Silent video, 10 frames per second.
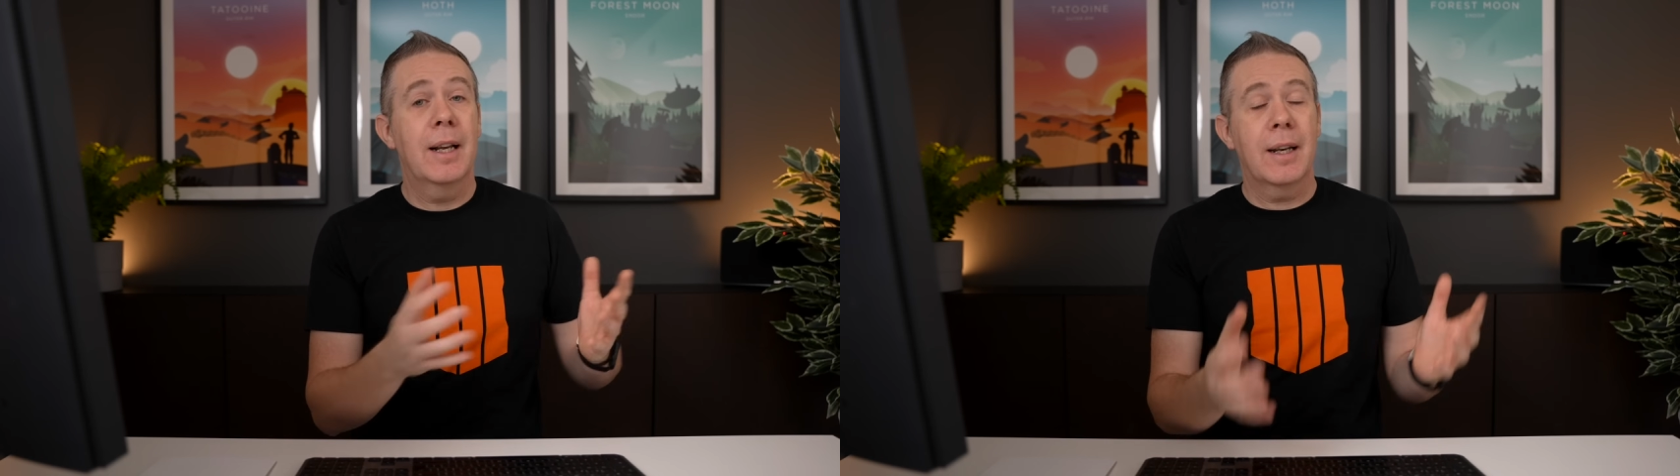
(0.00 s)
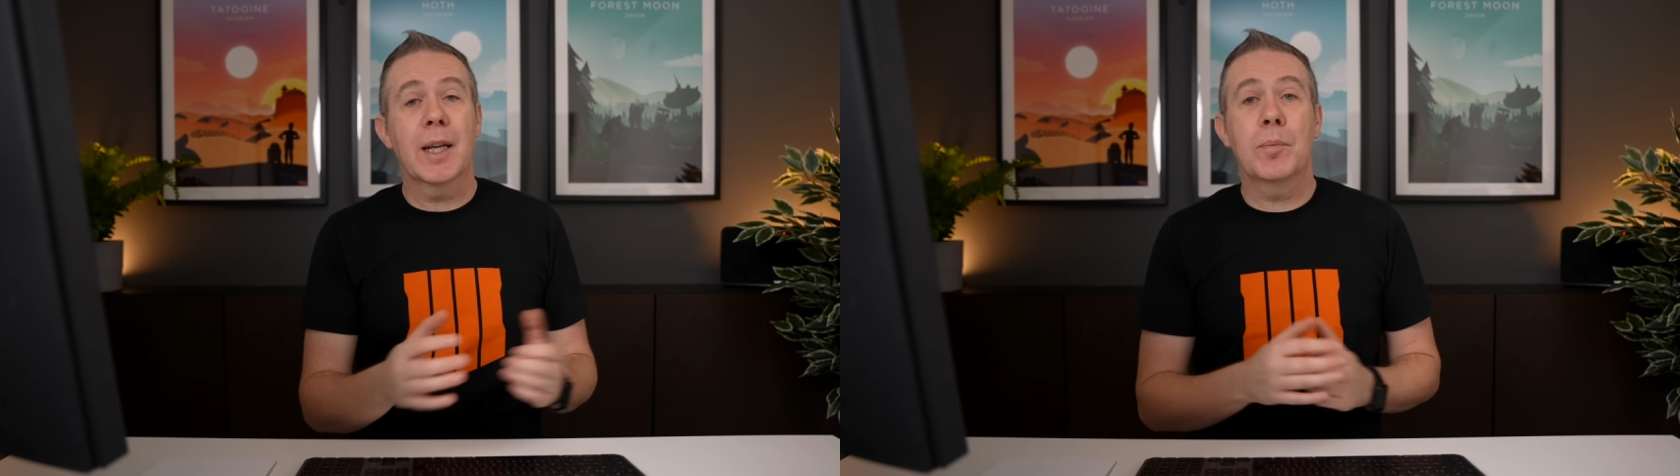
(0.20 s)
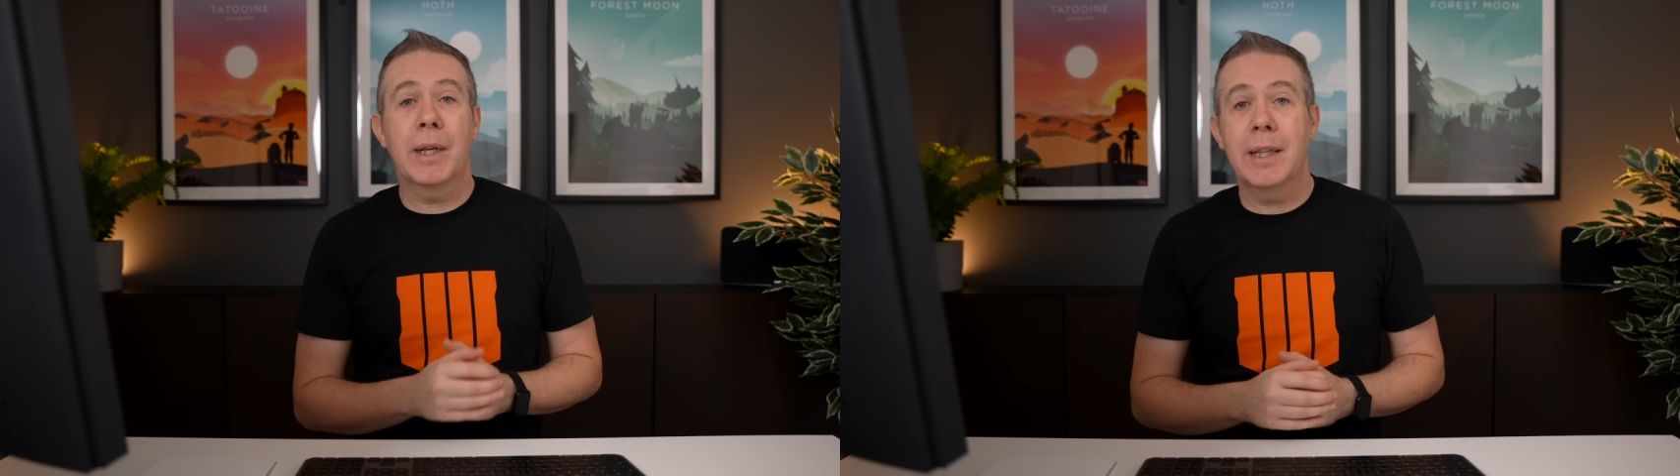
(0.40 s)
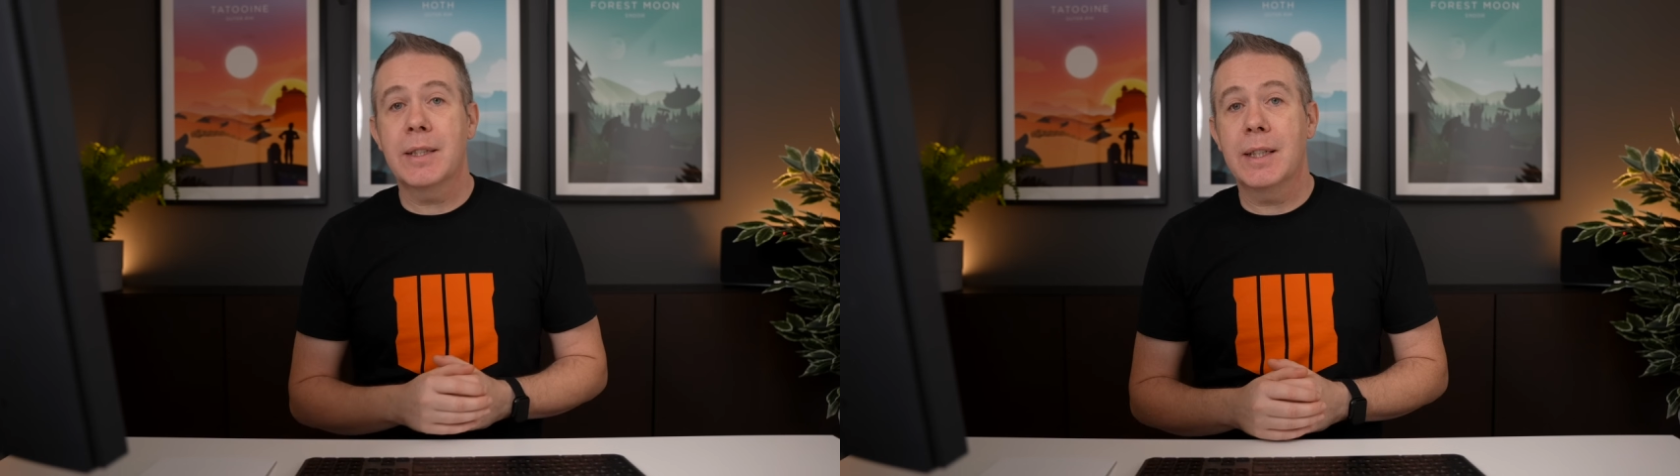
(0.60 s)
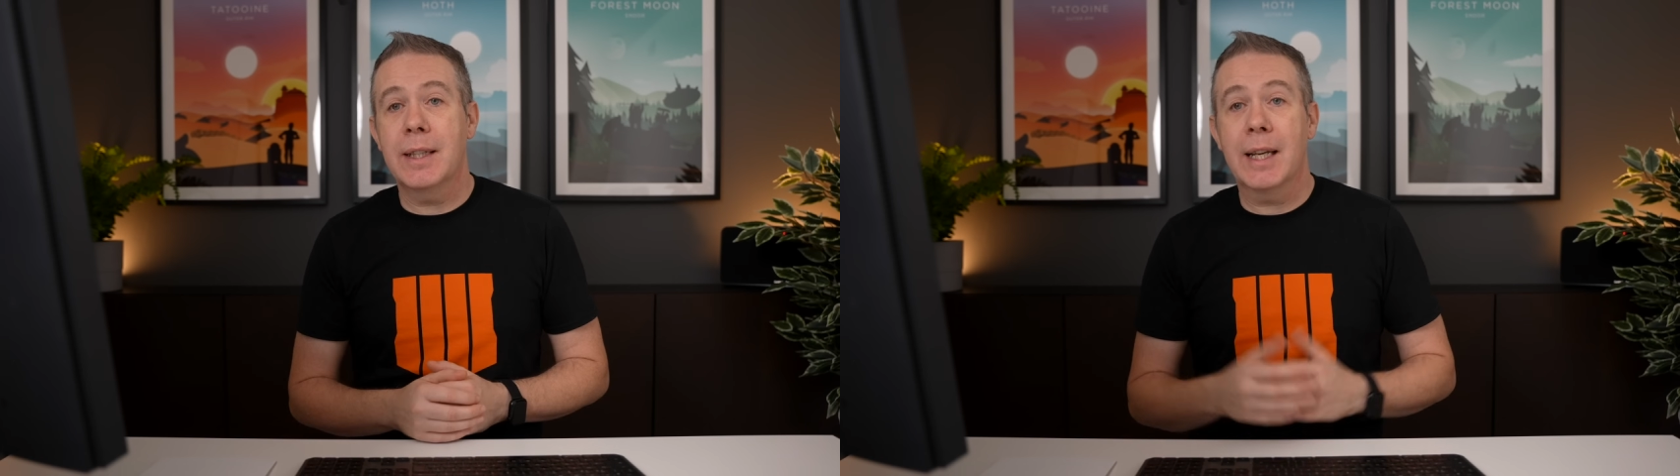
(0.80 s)
like Bunny
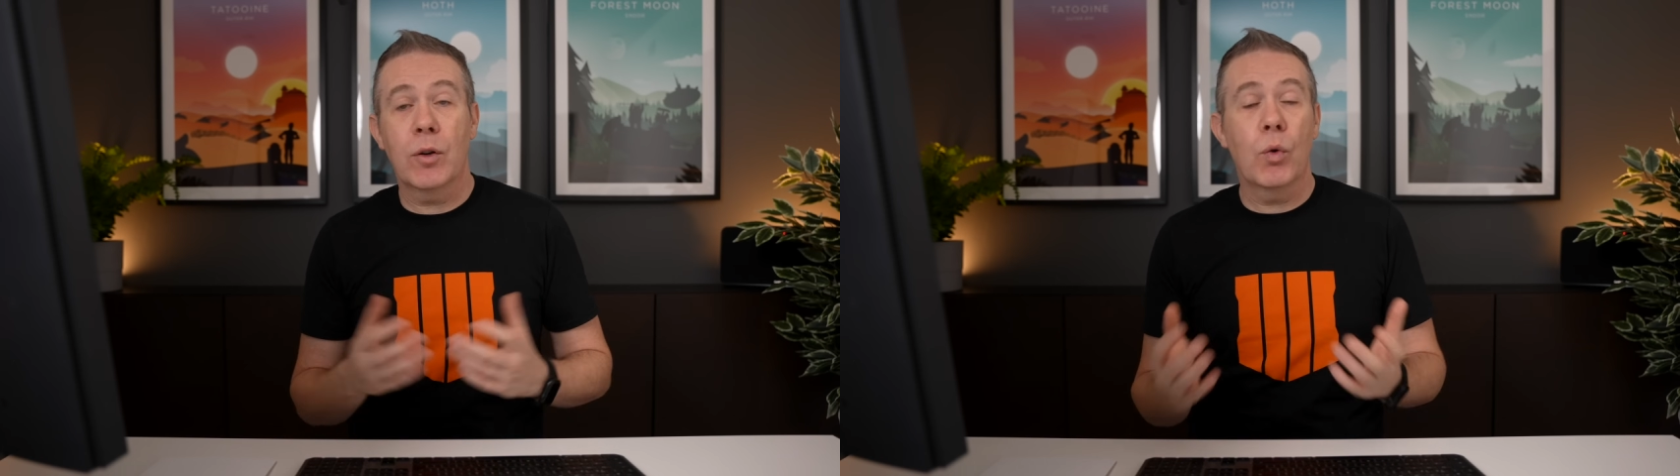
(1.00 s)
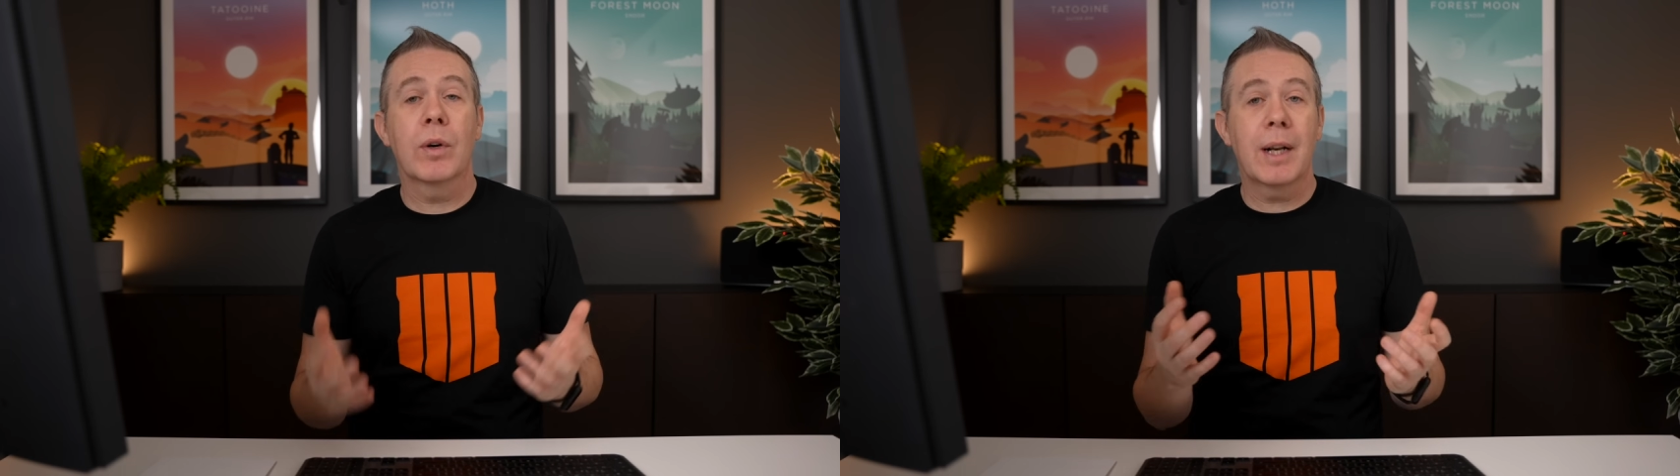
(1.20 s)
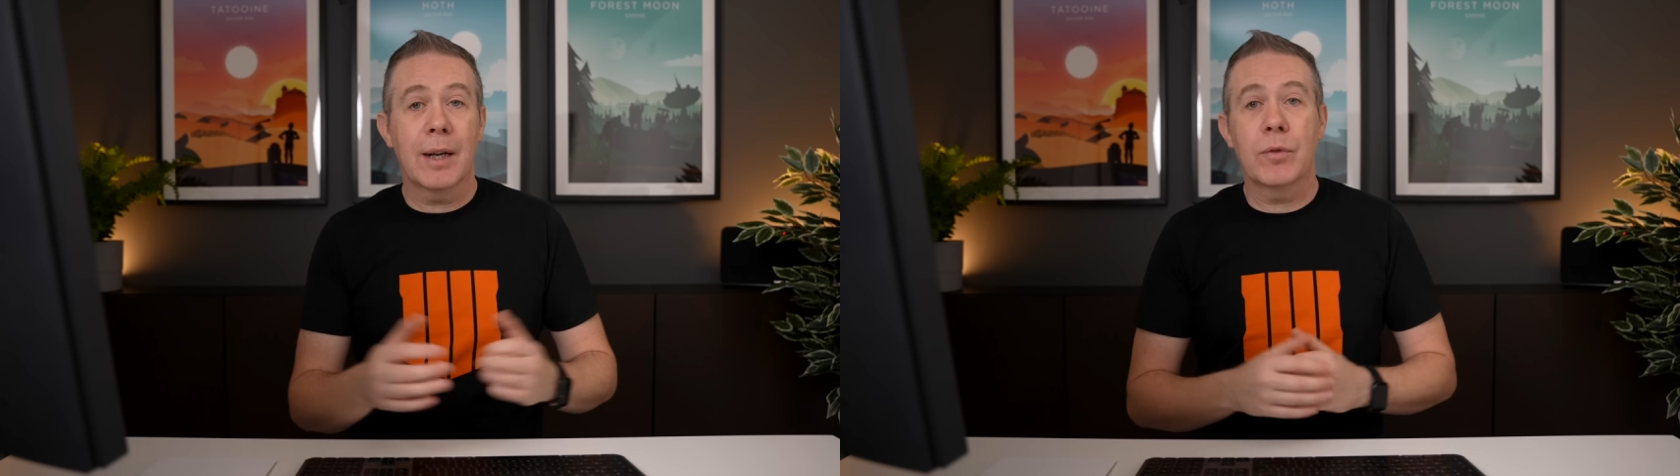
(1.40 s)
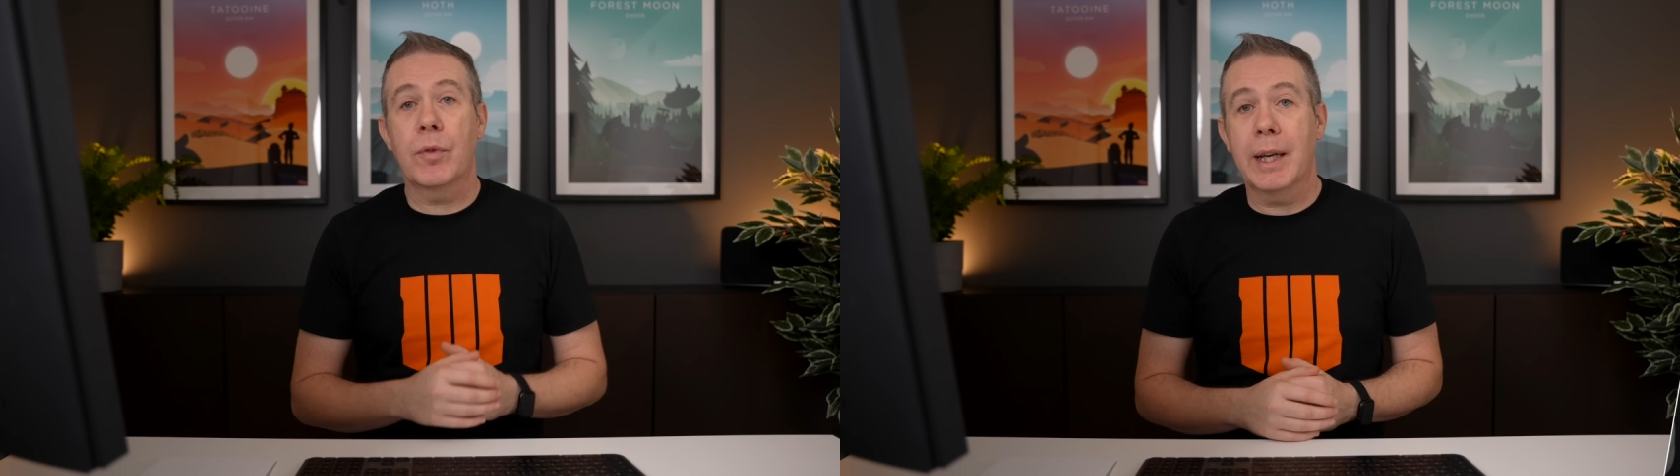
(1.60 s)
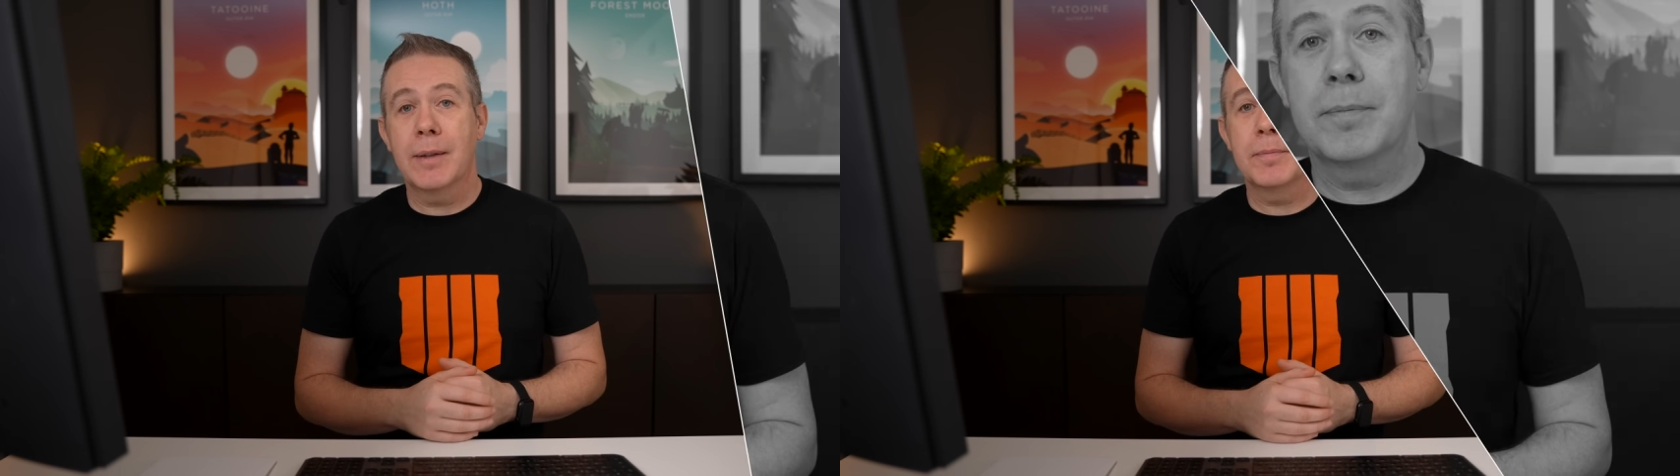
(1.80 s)
CDN or
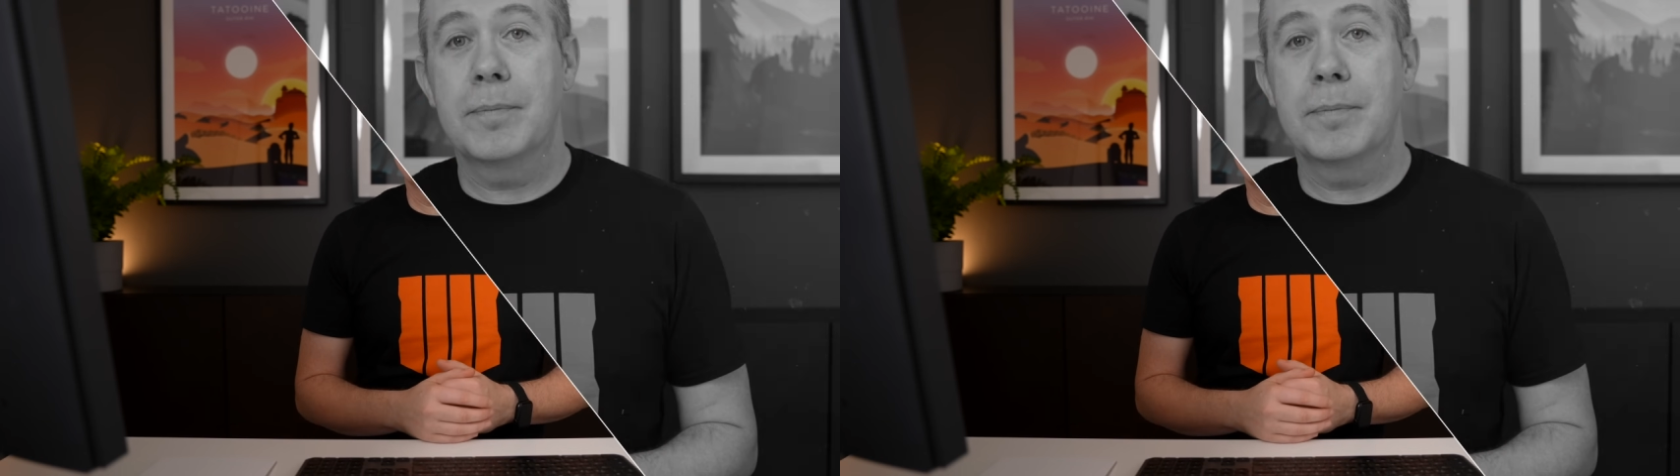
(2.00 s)
Cloudflare.